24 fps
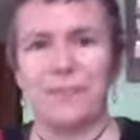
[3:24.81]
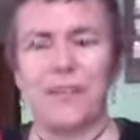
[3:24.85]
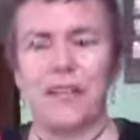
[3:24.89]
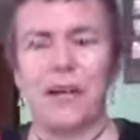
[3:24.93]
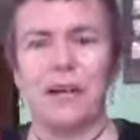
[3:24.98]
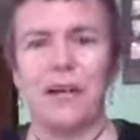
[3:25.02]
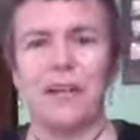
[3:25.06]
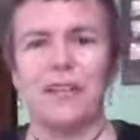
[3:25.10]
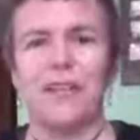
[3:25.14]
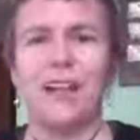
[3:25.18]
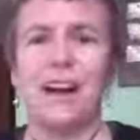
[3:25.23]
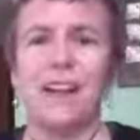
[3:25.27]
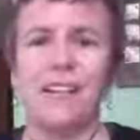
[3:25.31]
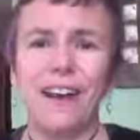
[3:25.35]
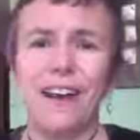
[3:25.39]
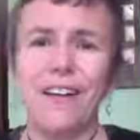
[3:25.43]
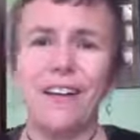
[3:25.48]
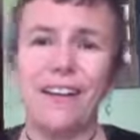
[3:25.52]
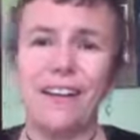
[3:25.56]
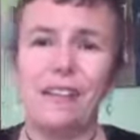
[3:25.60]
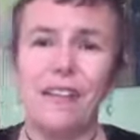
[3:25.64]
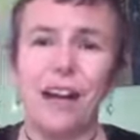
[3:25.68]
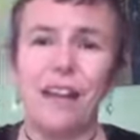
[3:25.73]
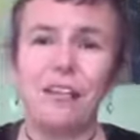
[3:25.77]
Uh, now, I,
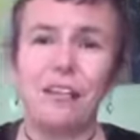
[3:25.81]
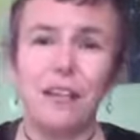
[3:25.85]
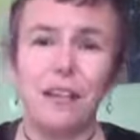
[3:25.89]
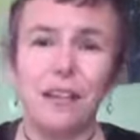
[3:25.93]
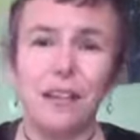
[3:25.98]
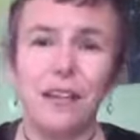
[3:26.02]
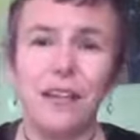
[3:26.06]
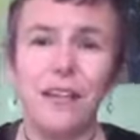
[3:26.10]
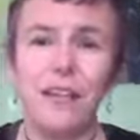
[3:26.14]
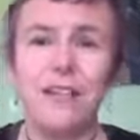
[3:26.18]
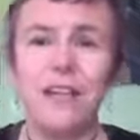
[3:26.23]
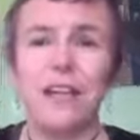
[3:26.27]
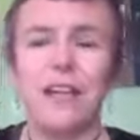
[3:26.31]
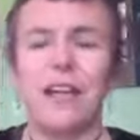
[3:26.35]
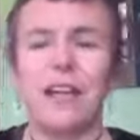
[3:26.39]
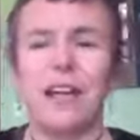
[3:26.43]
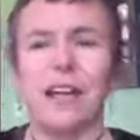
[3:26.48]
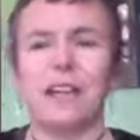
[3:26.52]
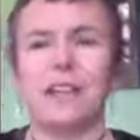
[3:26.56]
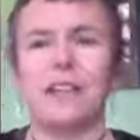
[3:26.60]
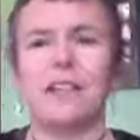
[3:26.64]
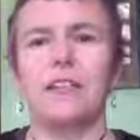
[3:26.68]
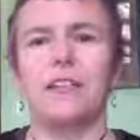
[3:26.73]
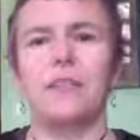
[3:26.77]
I realize that
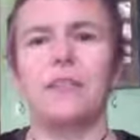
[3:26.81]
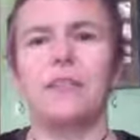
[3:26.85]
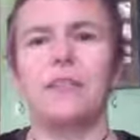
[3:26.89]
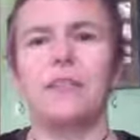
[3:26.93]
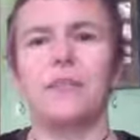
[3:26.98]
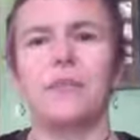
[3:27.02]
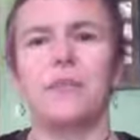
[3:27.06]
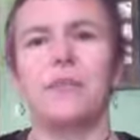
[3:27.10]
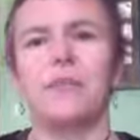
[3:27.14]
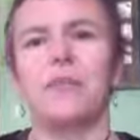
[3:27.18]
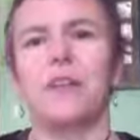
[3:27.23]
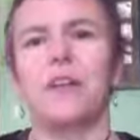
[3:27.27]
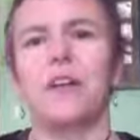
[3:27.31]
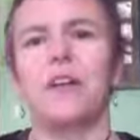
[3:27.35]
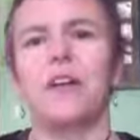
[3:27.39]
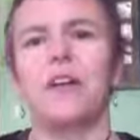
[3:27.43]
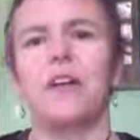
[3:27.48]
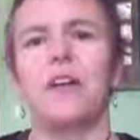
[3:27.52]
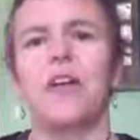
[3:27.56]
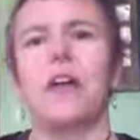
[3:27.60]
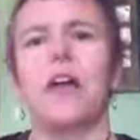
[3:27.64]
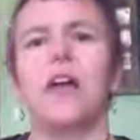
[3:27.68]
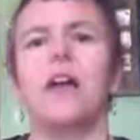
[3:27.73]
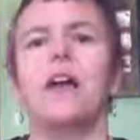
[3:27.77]
acne can be
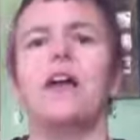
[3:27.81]
very